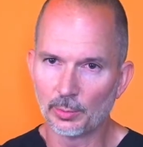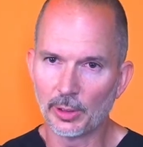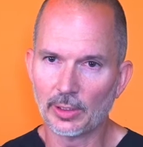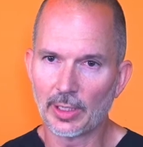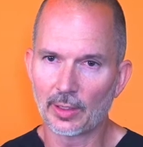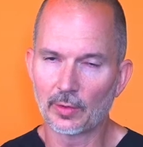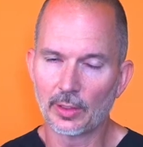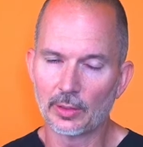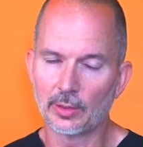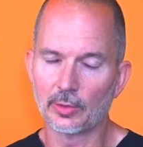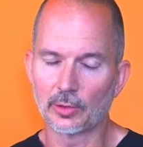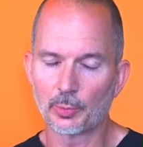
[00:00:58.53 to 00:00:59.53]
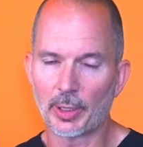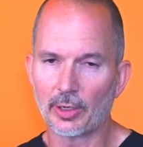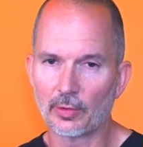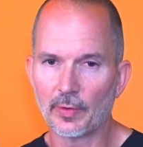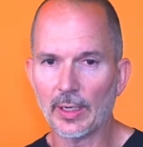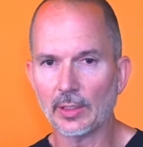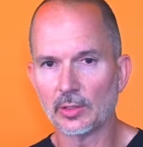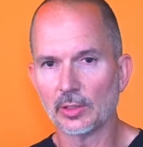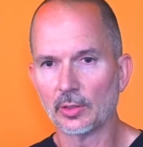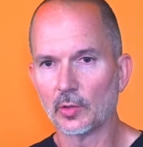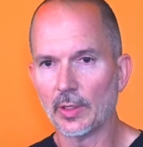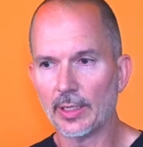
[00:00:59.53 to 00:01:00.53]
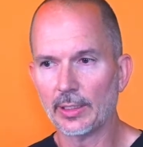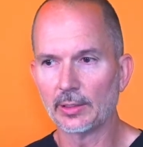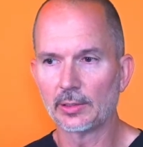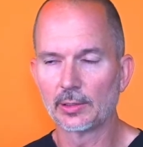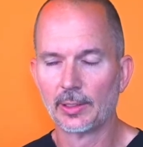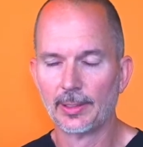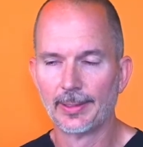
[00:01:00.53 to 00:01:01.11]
big dilated or spider veins in the legs.